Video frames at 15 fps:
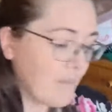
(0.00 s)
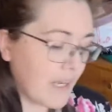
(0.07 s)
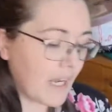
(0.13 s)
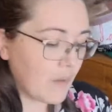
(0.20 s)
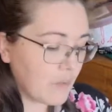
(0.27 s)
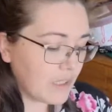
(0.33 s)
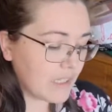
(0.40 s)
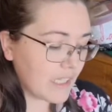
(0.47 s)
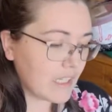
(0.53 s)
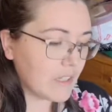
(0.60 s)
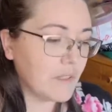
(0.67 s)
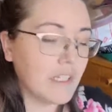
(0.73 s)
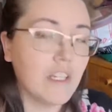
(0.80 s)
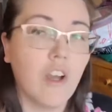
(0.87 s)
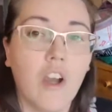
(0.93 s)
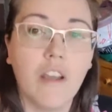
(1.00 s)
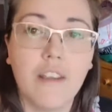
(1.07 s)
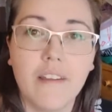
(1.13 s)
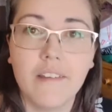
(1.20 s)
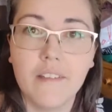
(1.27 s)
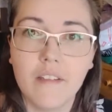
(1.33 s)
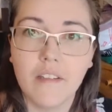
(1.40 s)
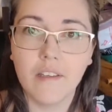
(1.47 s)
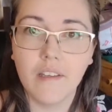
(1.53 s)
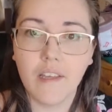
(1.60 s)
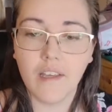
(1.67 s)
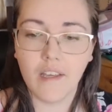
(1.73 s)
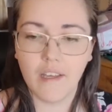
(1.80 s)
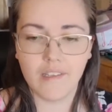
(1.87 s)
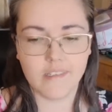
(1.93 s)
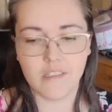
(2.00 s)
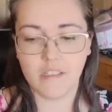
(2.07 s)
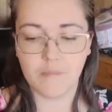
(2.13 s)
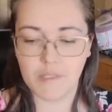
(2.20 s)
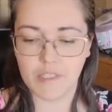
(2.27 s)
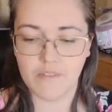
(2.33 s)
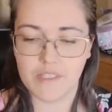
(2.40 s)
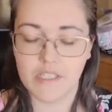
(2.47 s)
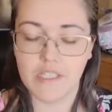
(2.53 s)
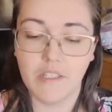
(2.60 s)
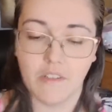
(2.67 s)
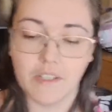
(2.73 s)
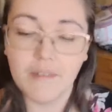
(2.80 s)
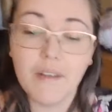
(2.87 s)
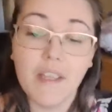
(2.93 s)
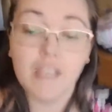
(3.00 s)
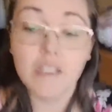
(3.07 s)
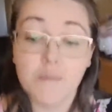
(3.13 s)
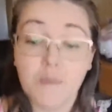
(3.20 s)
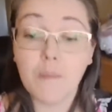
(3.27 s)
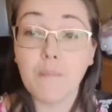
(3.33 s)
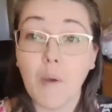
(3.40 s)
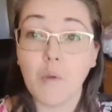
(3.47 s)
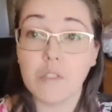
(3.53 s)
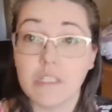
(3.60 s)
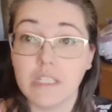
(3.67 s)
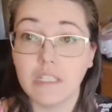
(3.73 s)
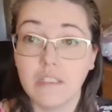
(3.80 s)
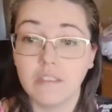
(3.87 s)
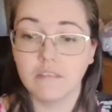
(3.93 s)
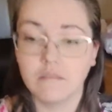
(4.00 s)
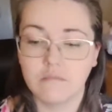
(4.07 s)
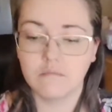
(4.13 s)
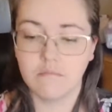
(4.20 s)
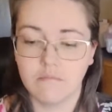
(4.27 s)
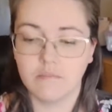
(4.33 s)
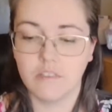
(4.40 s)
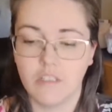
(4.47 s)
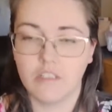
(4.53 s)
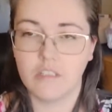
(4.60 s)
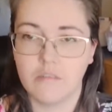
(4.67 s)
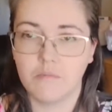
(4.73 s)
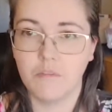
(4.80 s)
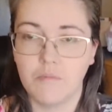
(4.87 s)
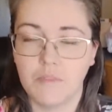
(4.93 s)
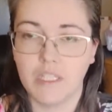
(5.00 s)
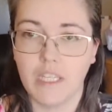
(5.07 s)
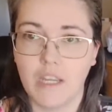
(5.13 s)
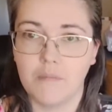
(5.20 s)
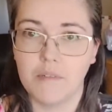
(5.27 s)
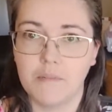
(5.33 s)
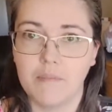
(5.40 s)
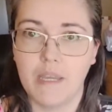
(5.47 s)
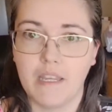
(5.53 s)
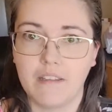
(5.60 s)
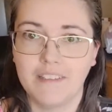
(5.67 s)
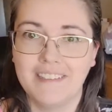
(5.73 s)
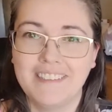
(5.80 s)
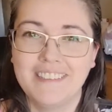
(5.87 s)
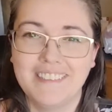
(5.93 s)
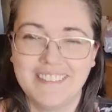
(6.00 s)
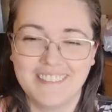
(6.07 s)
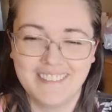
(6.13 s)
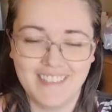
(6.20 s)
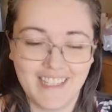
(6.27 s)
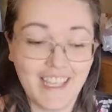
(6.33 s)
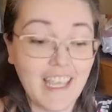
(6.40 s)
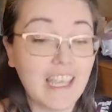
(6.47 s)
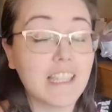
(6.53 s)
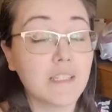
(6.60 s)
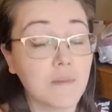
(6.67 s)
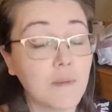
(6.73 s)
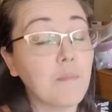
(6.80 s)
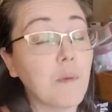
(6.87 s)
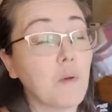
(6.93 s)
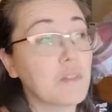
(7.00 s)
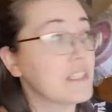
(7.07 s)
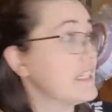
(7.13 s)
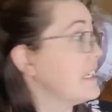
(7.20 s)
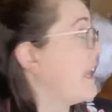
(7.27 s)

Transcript: but I will let you in on it's not much of a secret. It's been posted. Sorry, I just moved my camera back. It's been posted